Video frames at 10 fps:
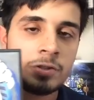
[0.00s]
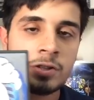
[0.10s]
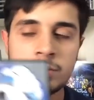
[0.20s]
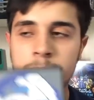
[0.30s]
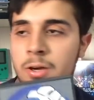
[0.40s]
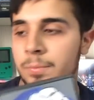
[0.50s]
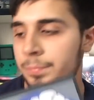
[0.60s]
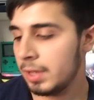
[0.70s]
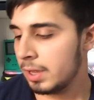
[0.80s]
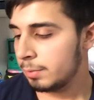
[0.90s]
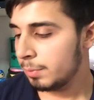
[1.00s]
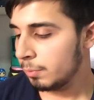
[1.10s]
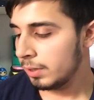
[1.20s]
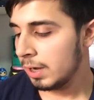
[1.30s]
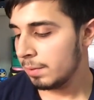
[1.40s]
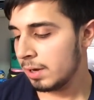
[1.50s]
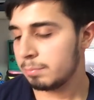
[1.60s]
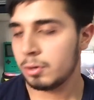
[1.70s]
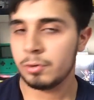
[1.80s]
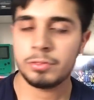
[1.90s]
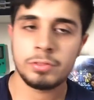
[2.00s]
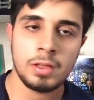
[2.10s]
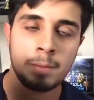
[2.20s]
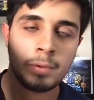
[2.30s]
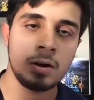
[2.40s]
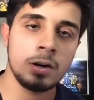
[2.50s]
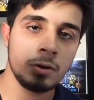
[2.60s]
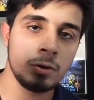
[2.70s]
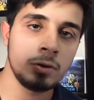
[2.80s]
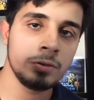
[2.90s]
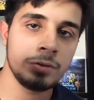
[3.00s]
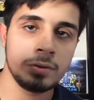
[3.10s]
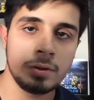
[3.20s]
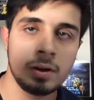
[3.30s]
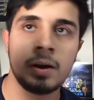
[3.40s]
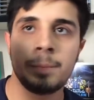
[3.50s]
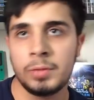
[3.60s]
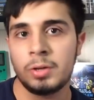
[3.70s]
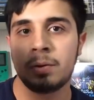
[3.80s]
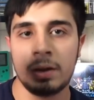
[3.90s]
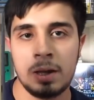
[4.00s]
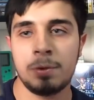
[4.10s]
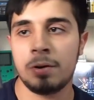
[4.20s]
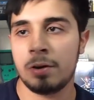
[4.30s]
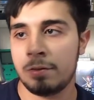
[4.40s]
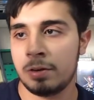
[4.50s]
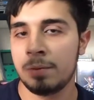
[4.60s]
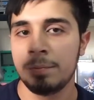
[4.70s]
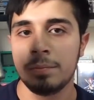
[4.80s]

check them out. And you're probably wondering how I got both. I bought Heart Gold, you know, when it came out, whatever.